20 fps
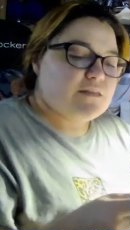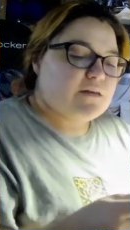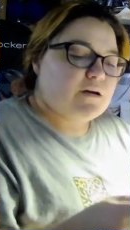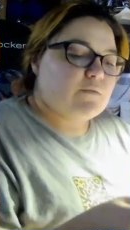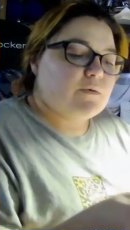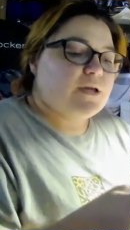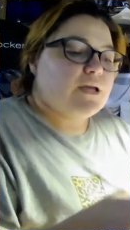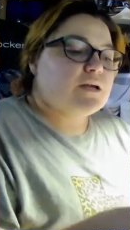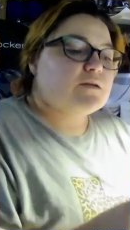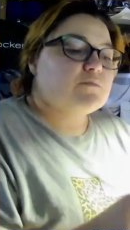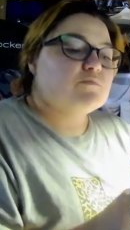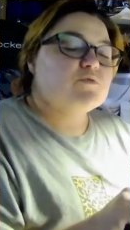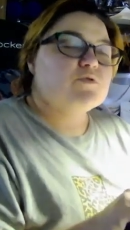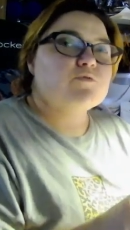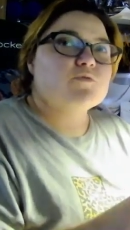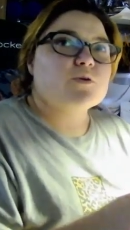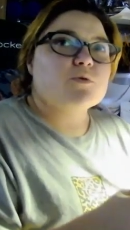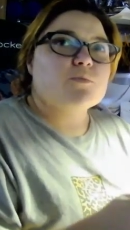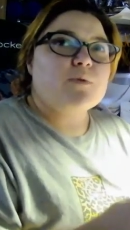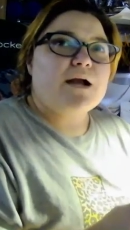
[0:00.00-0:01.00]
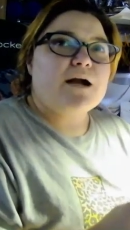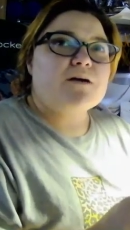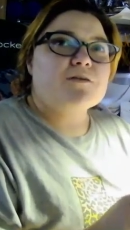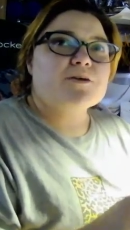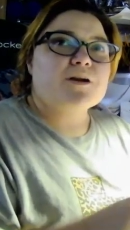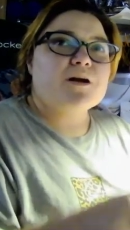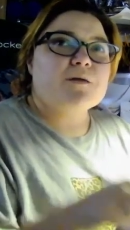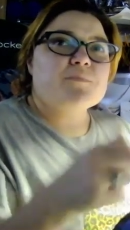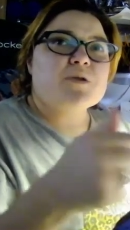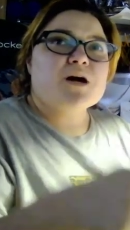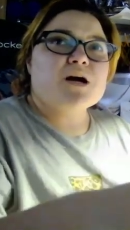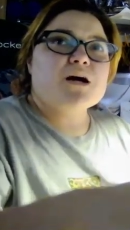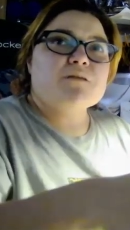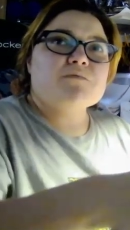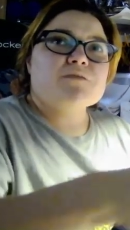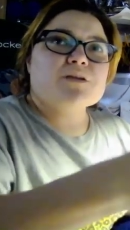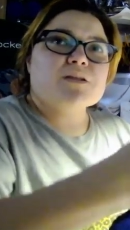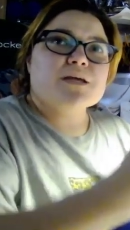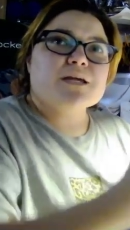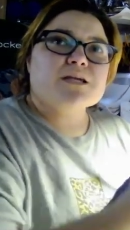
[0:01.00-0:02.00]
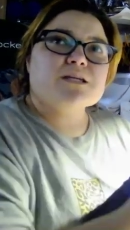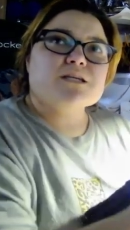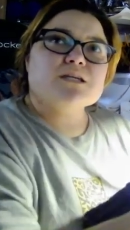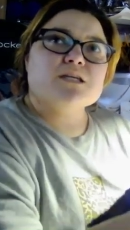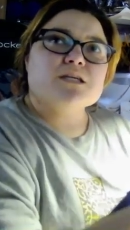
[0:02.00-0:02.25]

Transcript: That way I can move it around and I'm not having to like